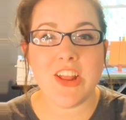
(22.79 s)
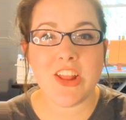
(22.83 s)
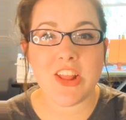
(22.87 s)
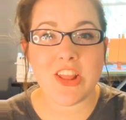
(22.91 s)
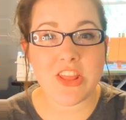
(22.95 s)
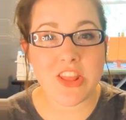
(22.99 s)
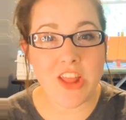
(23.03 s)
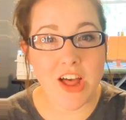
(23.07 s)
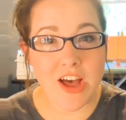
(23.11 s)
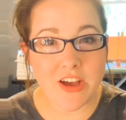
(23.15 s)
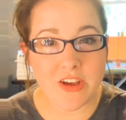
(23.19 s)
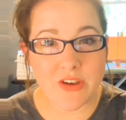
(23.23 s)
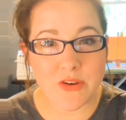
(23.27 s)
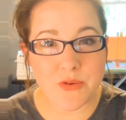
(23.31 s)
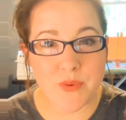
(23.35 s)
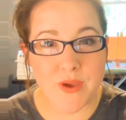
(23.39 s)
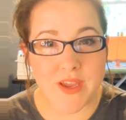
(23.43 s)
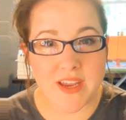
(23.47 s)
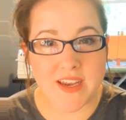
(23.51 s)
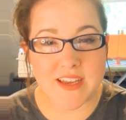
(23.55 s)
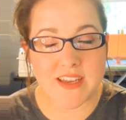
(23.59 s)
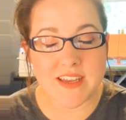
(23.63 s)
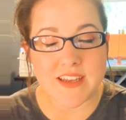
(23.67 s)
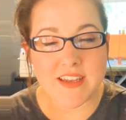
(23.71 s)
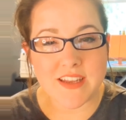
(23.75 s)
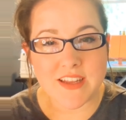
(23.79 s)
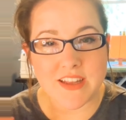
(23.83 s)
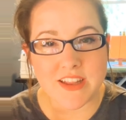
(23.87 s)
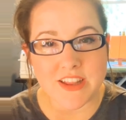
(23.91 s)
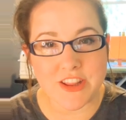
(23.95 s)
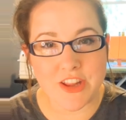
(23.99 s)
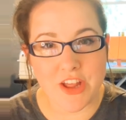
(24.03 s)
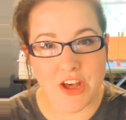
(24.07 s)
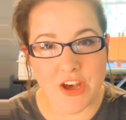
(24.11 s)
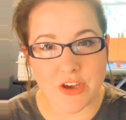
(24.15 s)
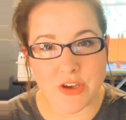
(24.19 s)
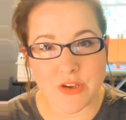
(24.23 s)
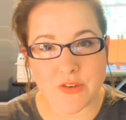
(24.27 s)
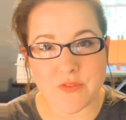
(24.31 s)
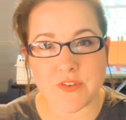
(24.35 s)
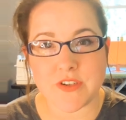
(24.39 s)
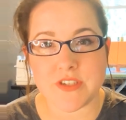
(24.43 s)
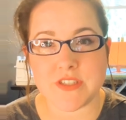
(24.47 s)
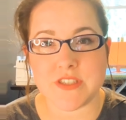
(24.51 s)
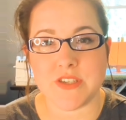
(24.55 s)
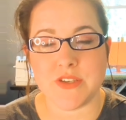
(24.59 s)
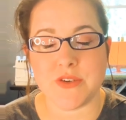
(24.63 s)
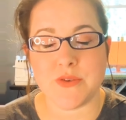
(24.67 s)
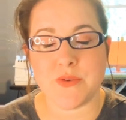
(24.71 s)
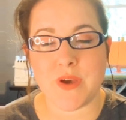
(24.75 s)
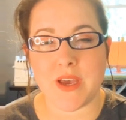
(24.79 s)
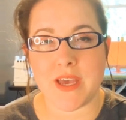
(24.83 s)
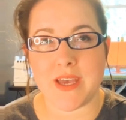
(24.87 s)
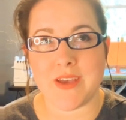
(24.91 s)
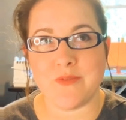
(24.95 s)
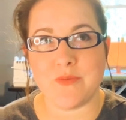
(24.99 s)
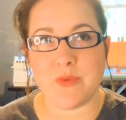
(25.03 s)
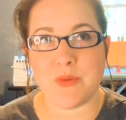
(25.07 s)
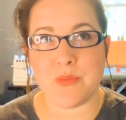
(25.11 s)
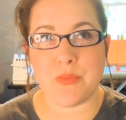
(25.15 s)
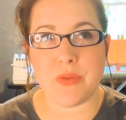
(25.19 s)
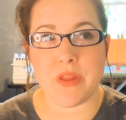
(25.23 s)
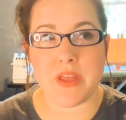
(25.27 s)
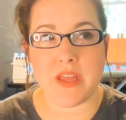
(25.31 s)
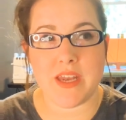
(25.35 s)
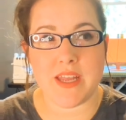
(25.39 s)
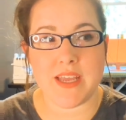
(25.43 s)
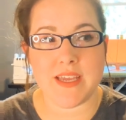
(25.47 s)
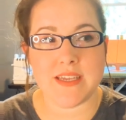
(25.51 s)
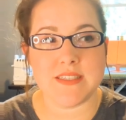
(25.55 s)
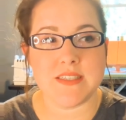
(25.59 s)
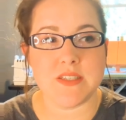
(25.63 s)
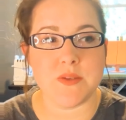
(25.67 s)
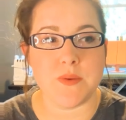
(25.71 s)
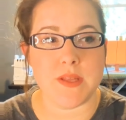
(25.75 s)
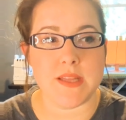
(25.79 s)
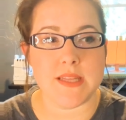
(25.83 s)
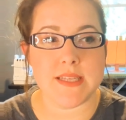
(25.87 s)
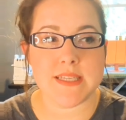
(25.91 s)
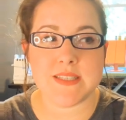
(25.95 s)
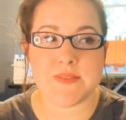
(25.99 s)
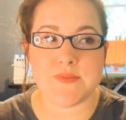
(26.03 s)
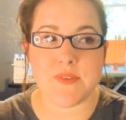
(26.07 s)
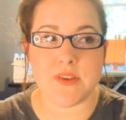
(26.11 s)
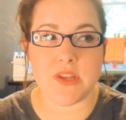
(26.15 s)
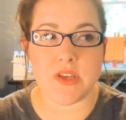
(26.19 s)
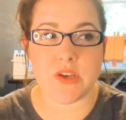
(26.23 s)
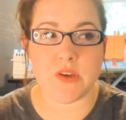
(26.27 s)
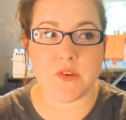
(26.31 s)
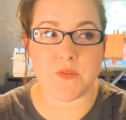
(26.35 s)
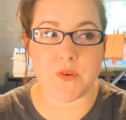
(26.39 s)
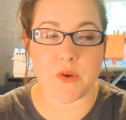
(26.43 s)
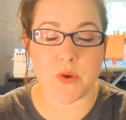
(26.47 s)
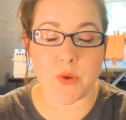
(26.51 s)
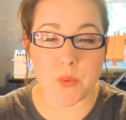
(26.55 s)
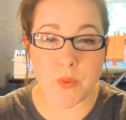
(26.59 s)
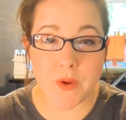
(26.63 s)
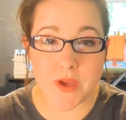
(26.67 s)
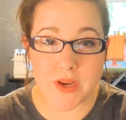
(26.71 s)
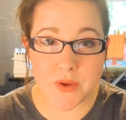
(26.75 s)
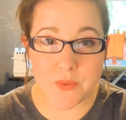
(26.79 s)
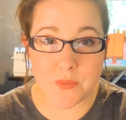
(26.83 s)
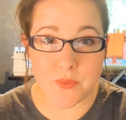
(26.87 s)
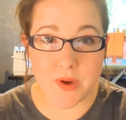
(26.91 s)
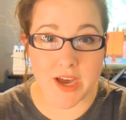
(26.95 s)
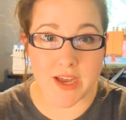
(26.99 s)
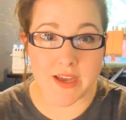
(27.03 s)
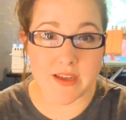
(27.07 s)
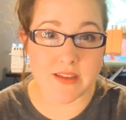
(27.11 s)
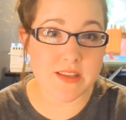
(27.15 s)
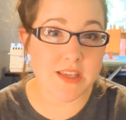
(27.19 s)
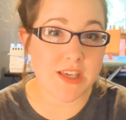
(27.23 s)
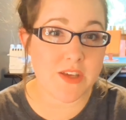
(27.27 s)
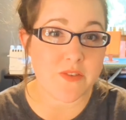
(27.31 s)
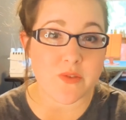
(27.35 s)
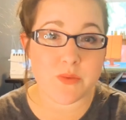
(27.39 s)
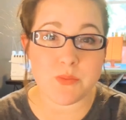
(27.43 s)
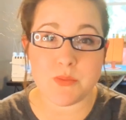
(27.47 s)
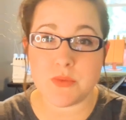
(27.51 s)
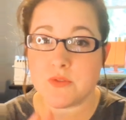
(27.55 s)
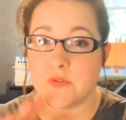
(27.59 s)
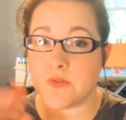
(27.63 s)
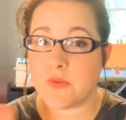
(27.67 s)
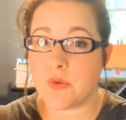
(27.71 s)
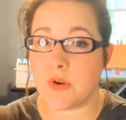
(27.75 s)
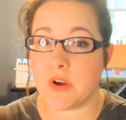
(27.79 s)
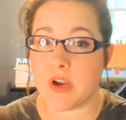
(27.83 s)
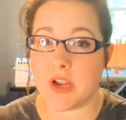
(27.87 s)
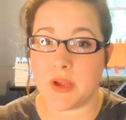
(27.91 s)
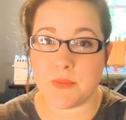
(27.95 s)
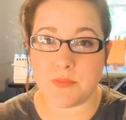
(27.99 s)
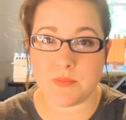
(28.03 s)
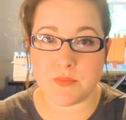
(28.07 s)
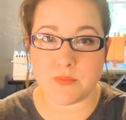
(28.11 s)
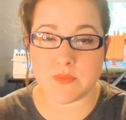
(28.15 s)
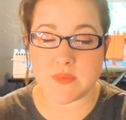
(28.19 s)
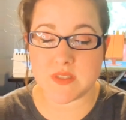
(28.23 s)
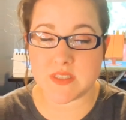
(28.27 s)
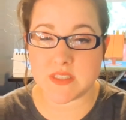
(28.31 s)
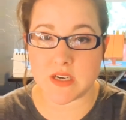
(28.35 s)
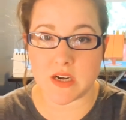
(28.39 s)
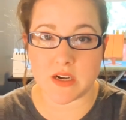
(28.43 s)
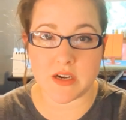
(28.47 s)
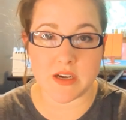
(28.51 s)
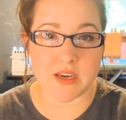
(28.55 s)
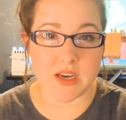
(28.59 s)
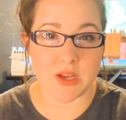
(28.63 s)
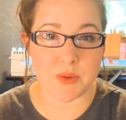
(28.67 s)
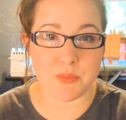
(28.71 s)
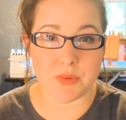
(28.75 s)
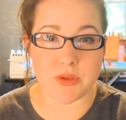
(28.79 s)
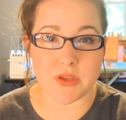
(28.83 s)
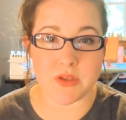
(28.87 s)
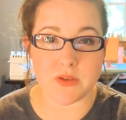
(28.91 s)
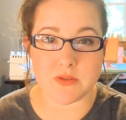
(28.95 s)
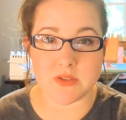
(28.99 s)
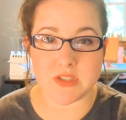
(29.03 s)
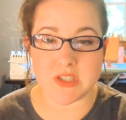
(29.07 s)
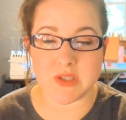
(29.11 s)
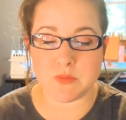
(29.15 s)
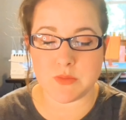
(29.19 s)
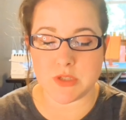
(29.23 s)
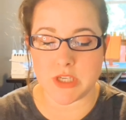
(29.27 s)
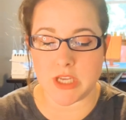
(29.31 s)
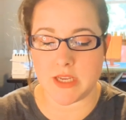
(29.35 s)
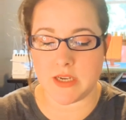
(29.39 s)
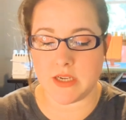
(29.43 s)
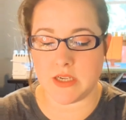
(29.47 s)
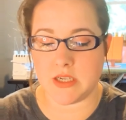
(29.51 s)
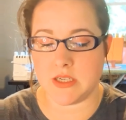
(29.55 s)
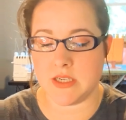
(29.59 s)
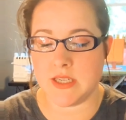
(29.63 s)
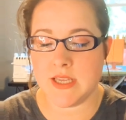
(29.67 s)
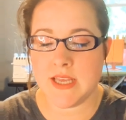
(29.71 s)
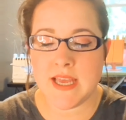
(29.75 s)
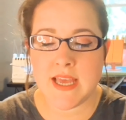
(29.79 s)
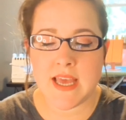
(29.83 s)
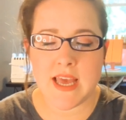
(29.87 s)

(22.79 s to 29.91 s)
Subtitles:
Long awaited, long overdue. I've been planning on doing this video for quite a while, even before I started up a YouTube channel.